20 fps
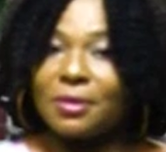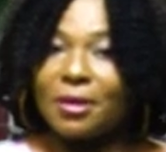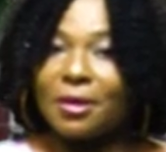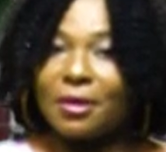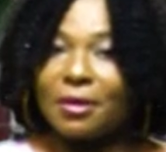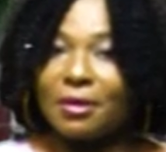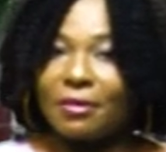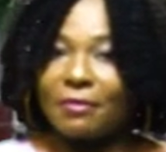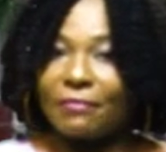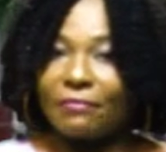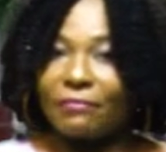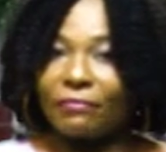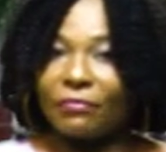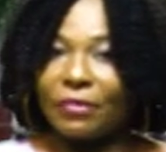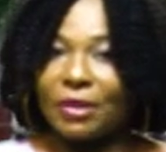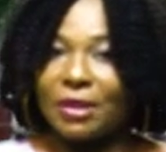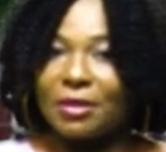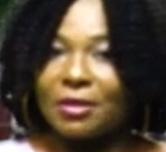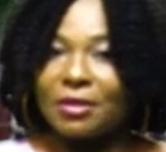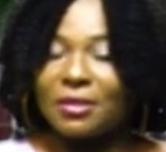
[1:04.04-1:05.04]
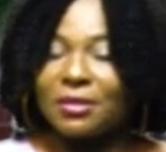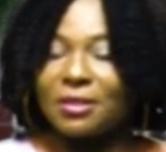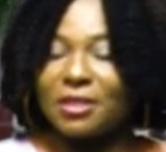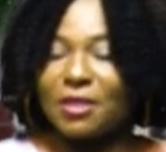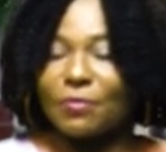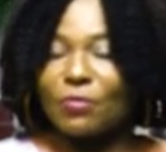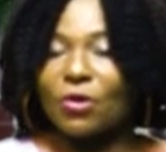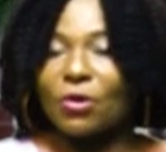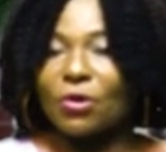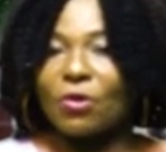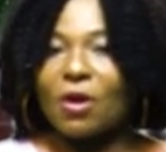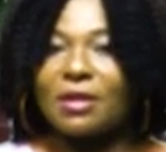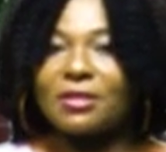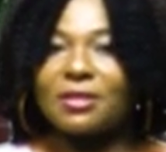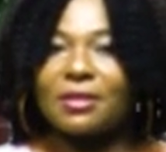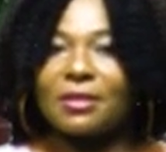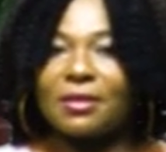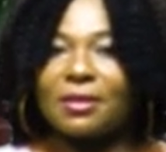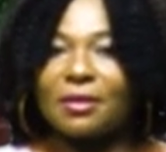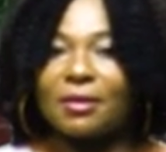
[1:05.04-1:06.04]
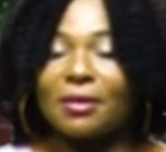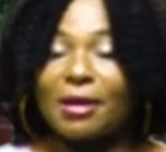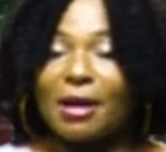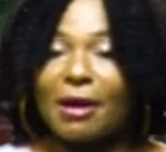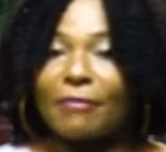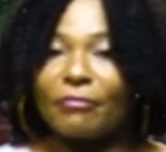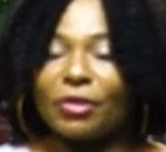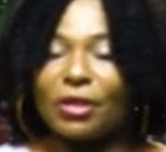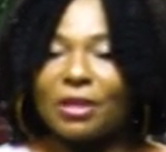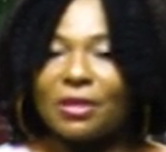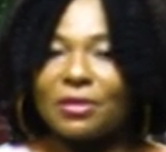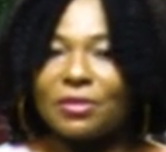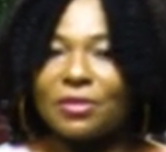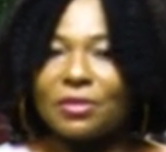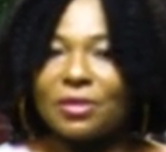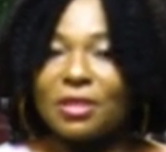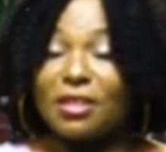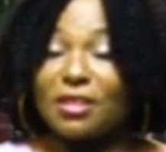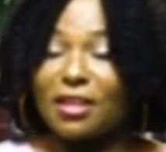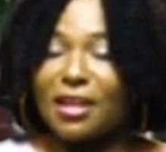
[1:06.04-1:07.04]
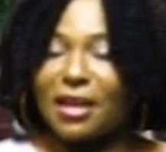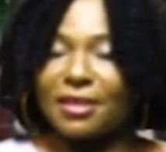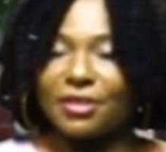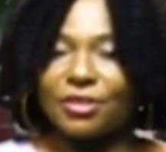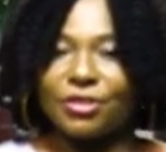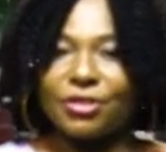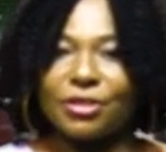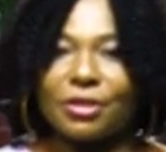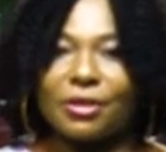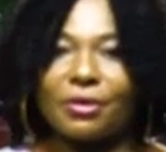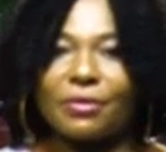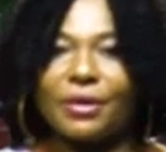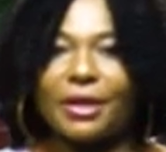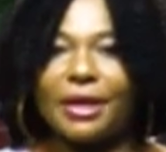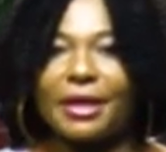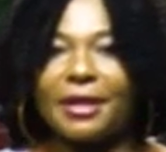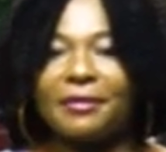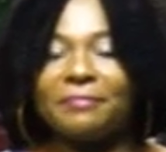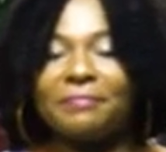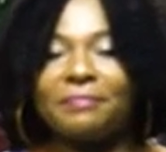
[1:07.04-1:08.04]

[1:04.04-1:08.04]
of democratic governance in Nigeria.